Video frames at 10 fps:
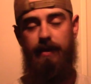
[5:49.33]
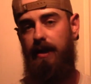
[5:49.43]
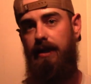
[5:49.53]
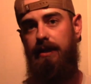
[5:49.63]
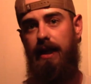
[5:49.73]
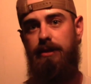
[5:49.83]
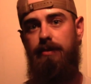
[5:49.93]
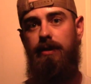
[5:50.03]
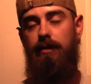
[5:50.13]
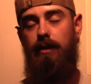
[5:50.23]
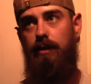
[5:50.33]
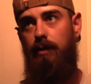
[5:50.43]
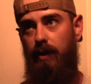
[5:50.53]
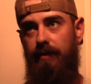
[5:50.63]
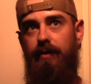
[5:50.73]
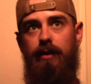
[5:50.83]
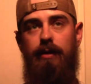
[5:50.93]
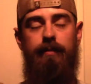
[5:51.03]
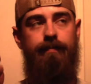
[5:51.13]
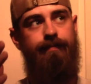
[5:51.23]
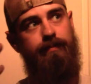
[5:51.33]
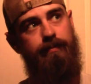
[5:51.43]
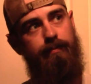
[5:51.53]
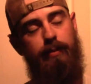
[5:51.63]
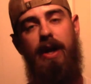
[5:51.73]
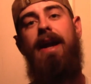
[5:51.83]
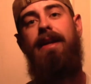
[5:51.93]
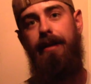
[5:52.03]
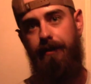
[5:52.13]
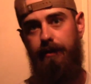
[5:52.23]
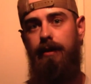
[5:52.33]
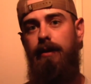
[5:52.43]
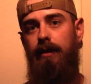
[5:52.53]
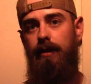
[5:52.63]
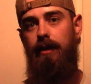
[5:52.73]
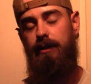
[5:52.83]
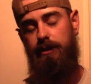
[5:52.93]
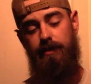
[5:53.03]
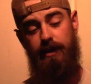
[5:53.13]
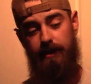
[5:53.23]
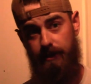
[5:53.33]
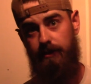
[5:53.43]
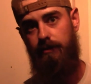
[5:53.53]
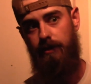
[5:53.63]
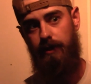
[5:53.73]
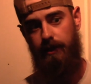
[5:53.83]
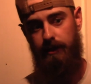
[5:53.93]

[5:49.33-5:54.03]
attachment or quiver bracket, I should be really